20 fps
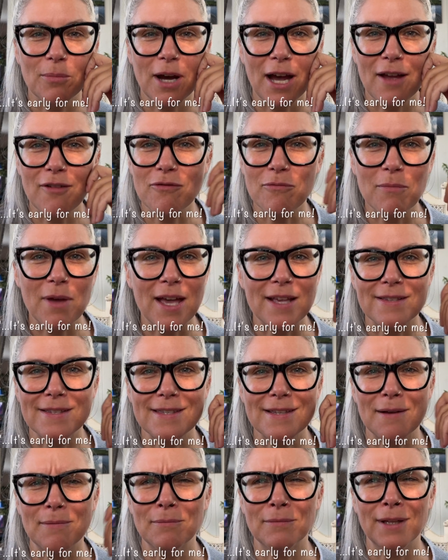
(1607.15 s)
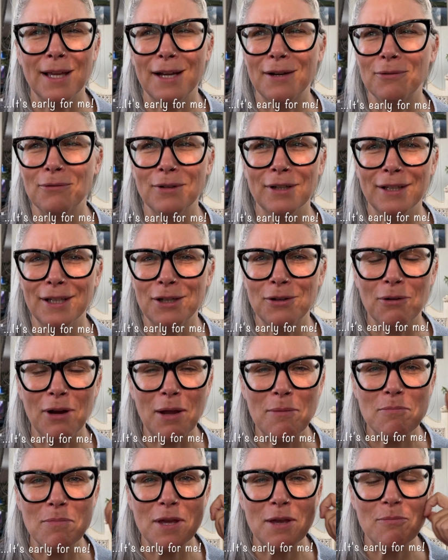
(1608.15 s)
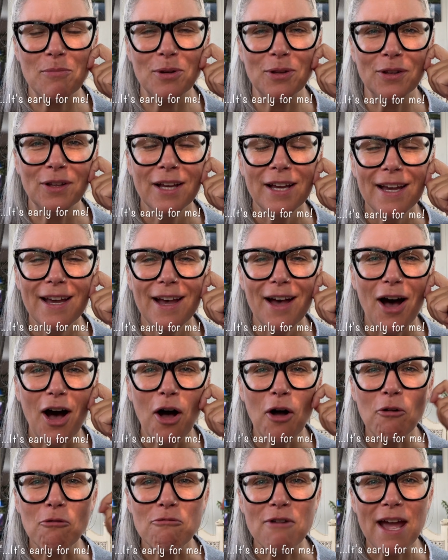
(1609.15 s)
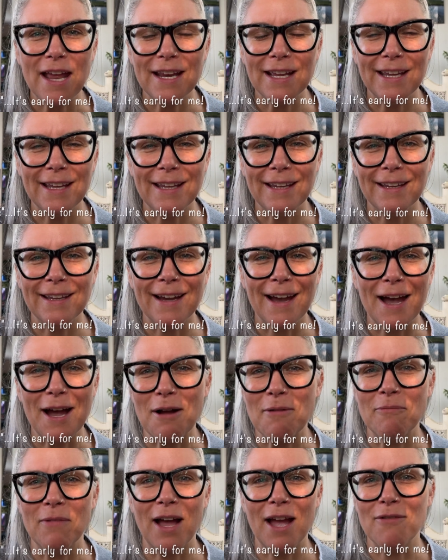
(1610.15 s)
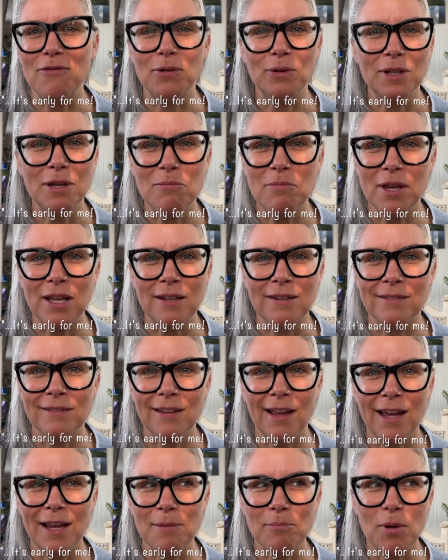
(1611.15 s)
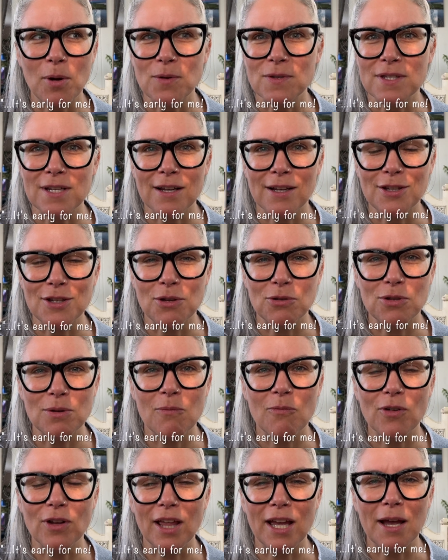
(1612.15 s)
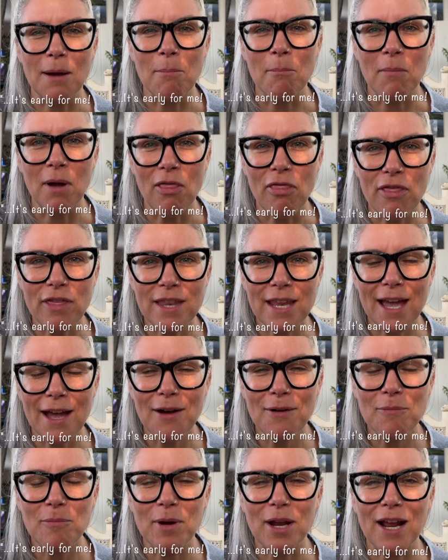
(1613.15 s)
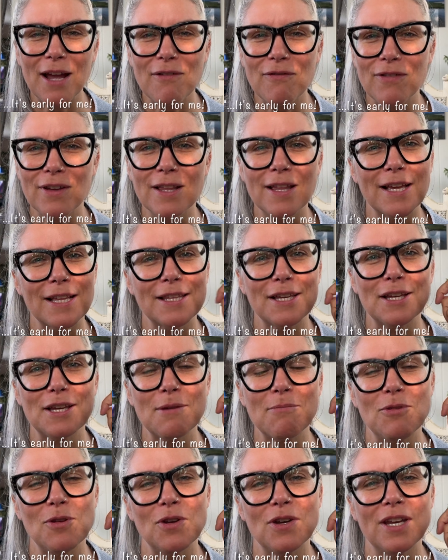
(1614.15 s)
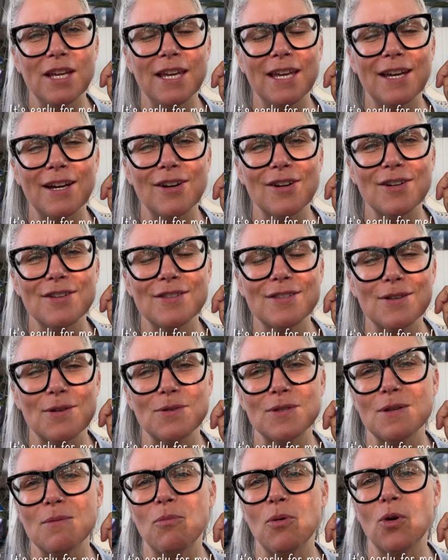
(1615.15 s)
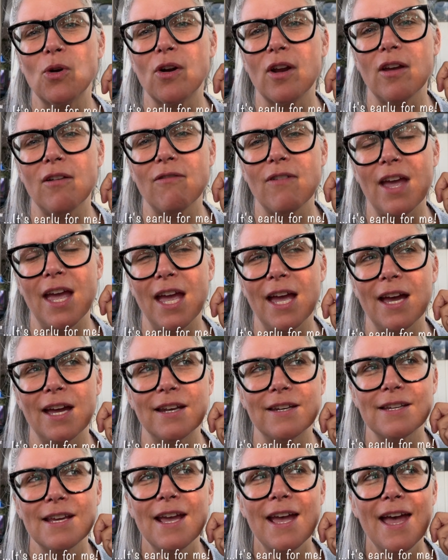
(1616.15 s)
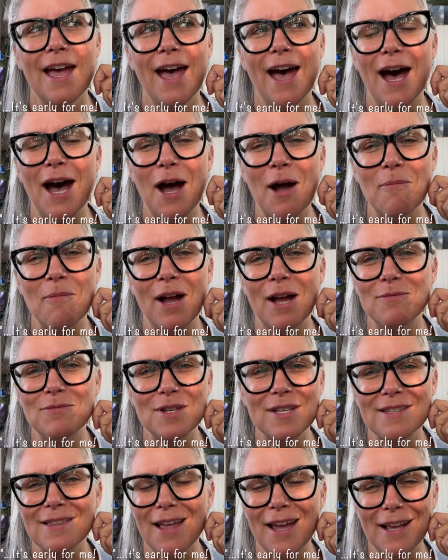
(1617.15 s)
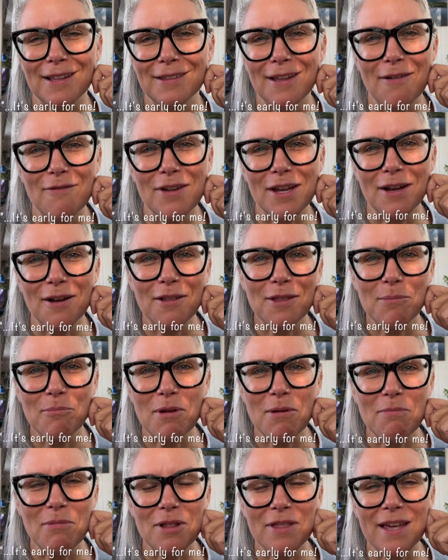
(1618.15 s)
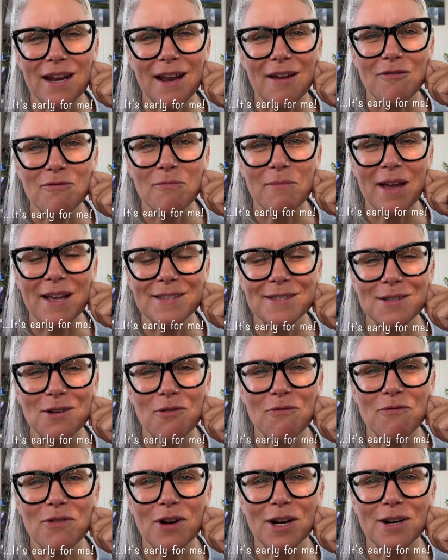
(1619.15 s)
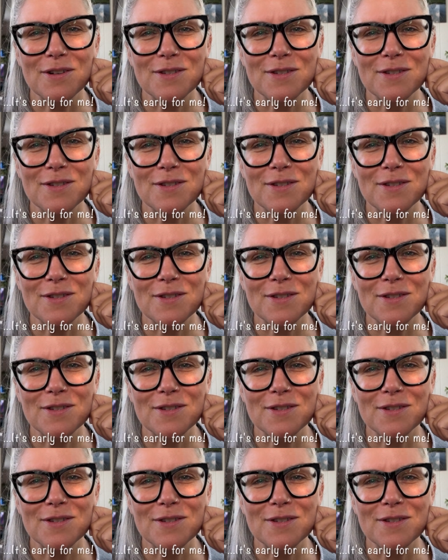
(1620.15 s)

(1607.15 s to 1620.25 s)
I've met some like really great people already. I've only been like posting on YouTube for like a month now, but I feel like the community here is so supportive, and I just like loving all the people that I've met so far.